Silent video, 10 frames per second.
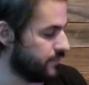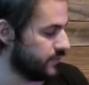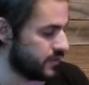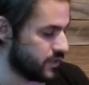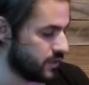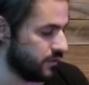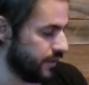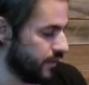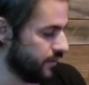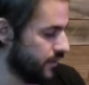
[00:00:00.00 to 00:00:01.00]
It's just
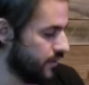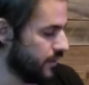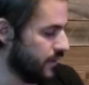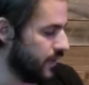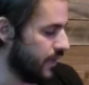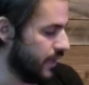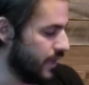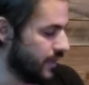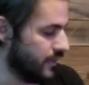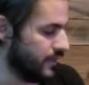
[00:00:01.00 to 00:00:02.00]
clear,
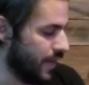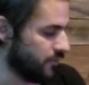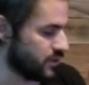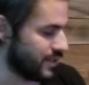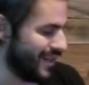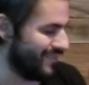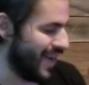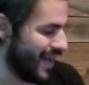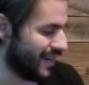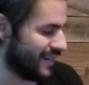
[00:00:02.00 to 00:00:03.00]
and that will just kind of
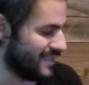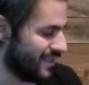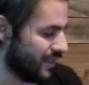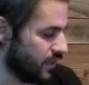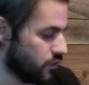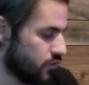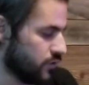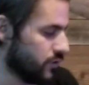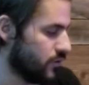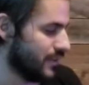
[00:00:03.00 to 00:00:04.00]
act as like a
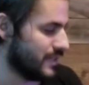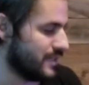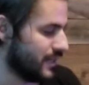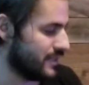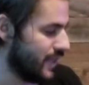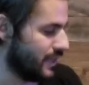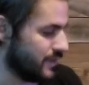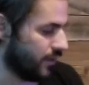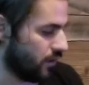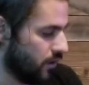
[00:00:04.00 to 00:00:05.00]
glue that sticks that into
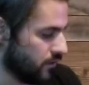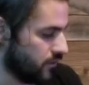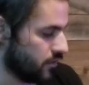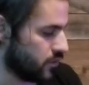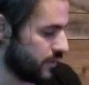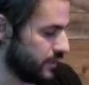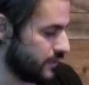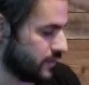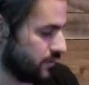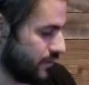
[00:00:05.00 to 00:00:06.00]
like all the little
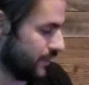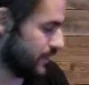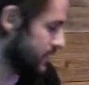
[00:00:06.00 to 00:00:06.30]
creases, and you get this